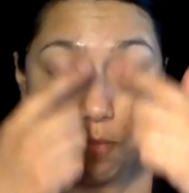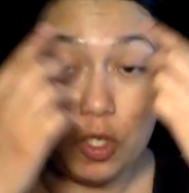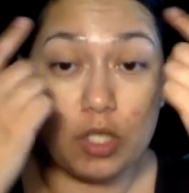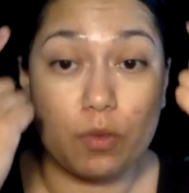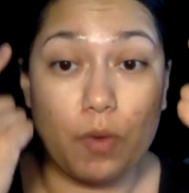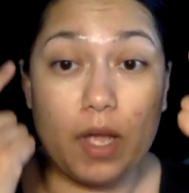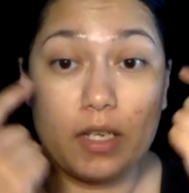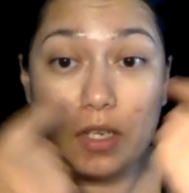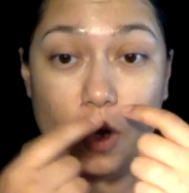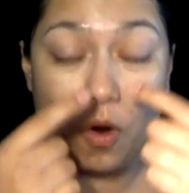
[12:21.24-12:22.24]
just
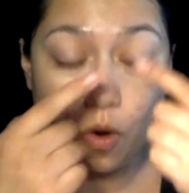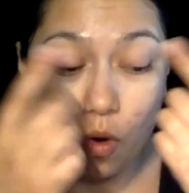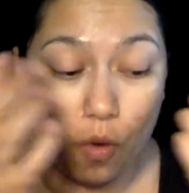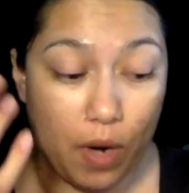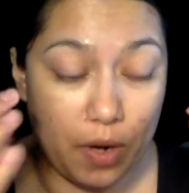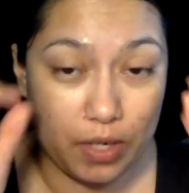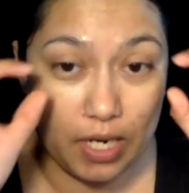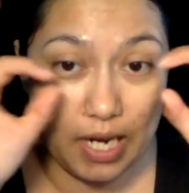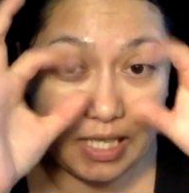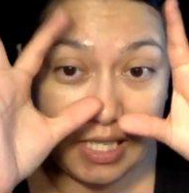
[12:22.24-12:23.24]
went around it,
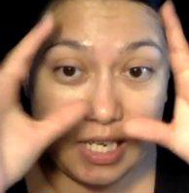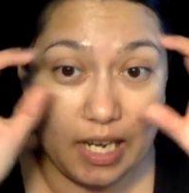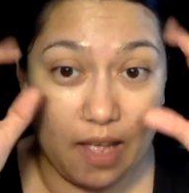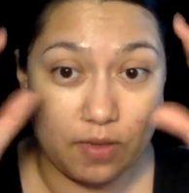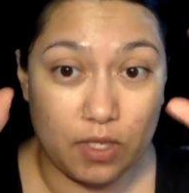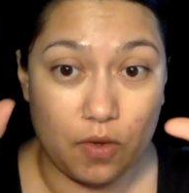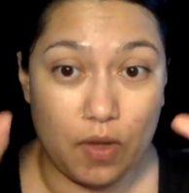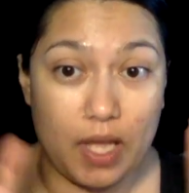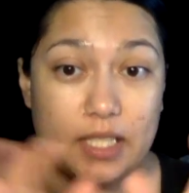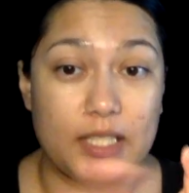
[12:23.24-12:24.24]
and I didn't have to
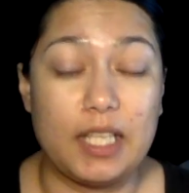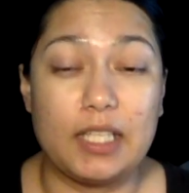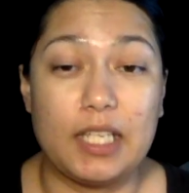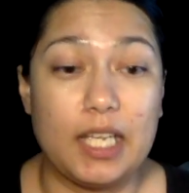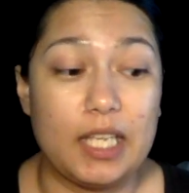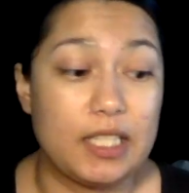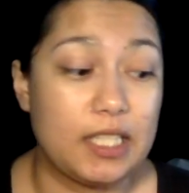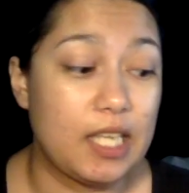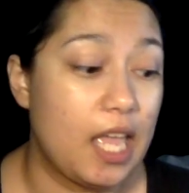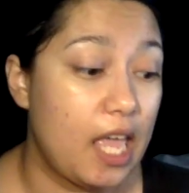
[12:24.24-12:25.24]
extend
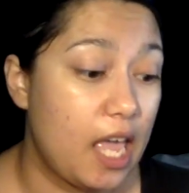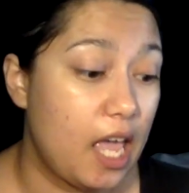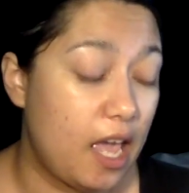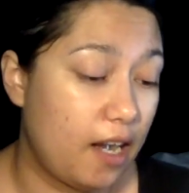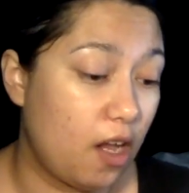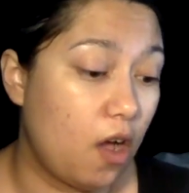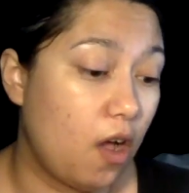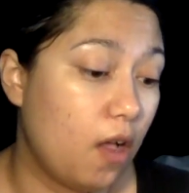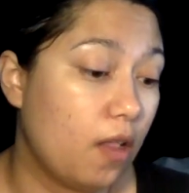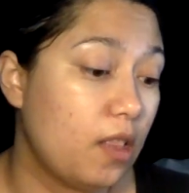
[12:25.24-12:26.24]
it at
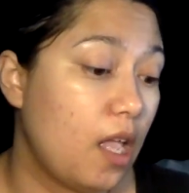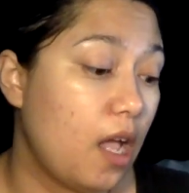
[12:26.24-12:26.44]
all.